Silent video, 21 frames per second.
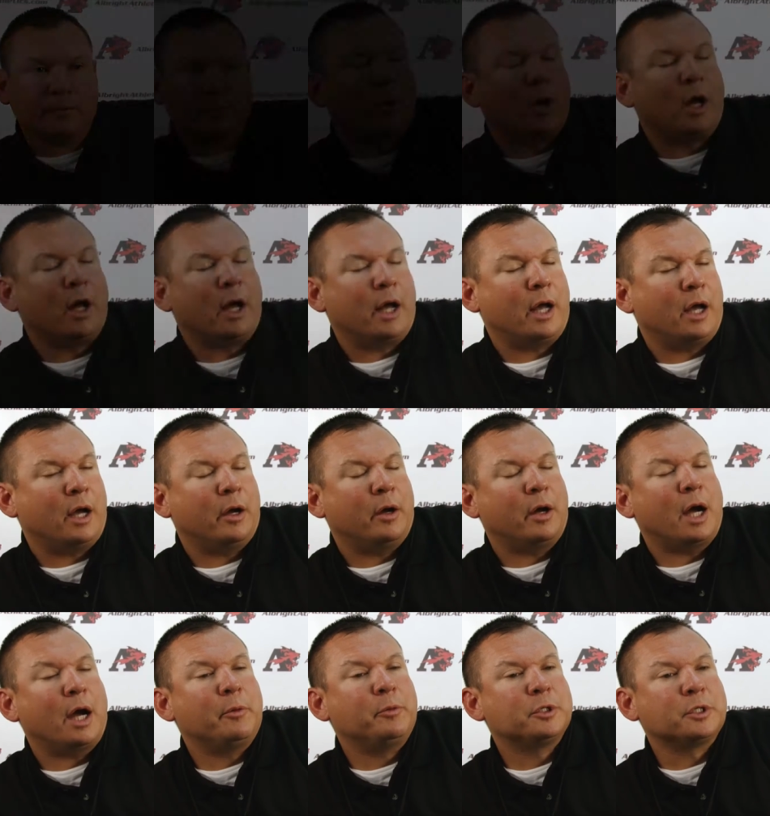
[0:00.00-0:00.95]
Well,
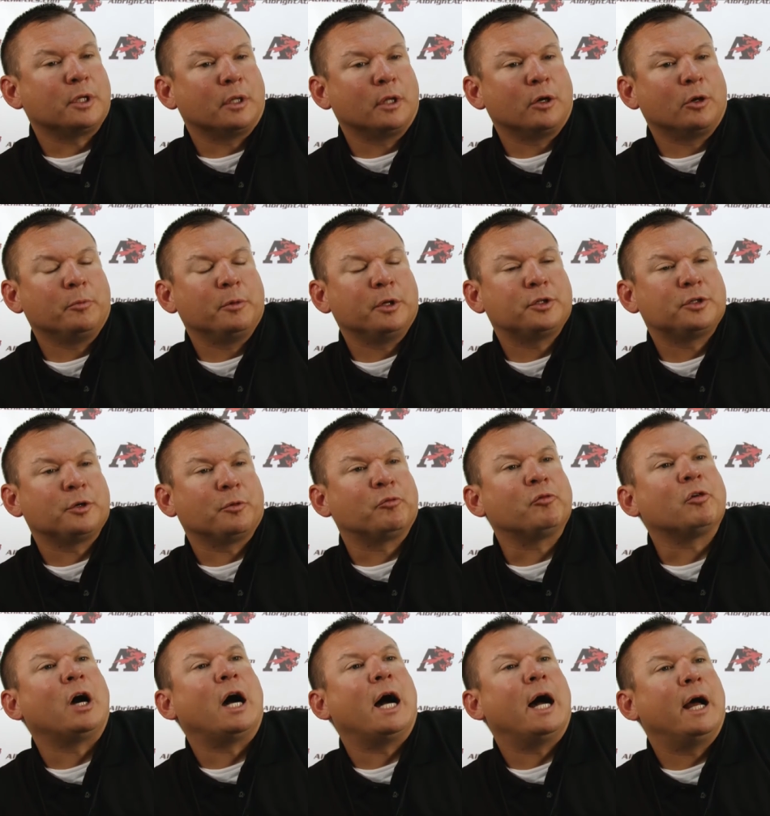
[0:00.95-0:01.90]
I was a little bit
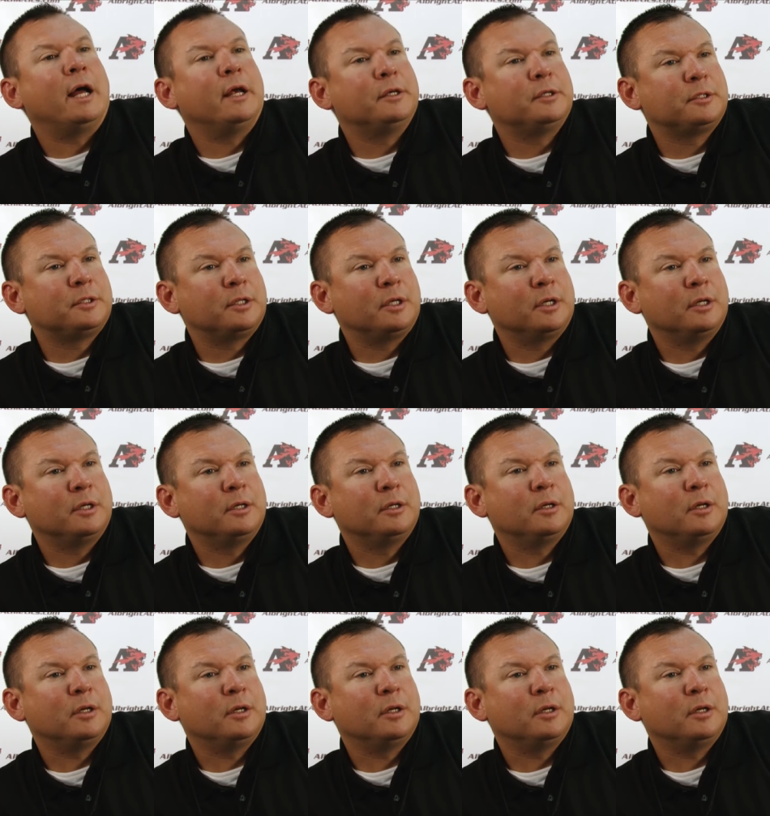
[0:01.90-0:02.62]
surprised